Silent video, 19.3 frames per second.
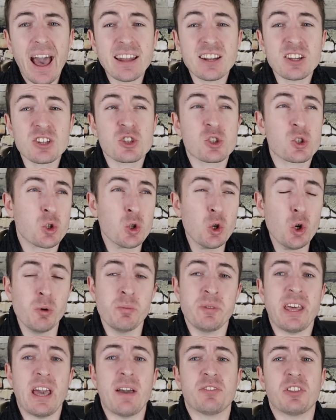and
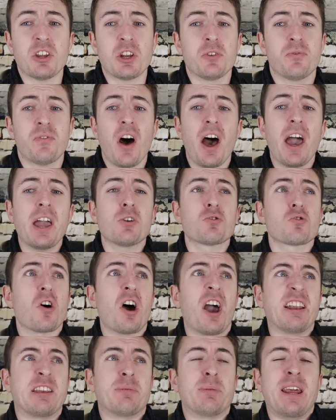assume they have the divine
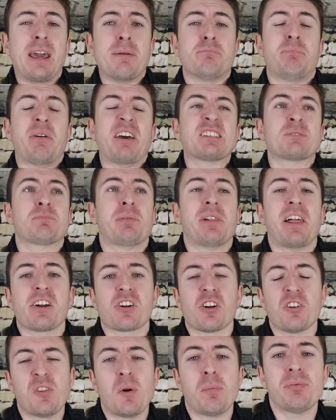right to be the best
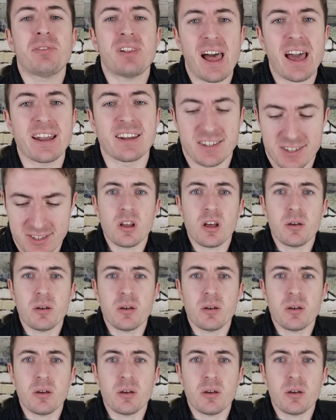player on the planet.